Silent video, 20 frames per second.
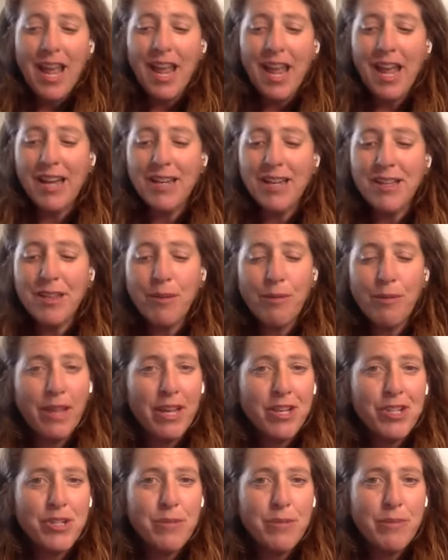and the
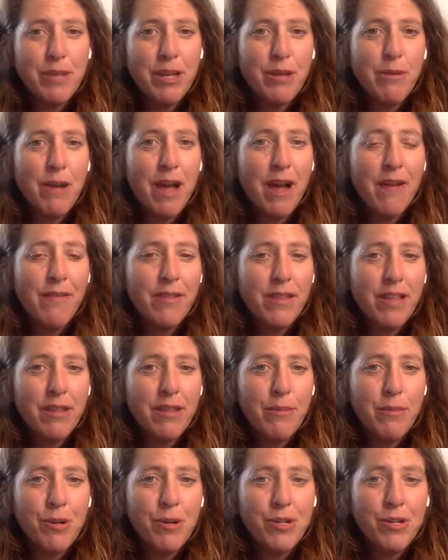relationship that you have with the
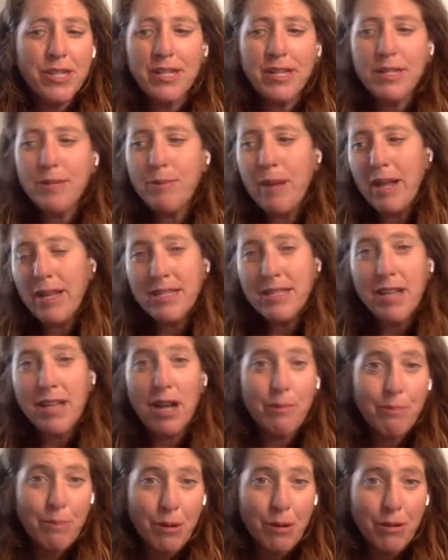other person depends
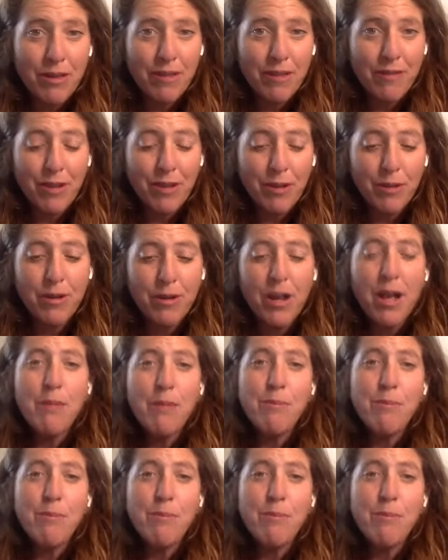on both of you,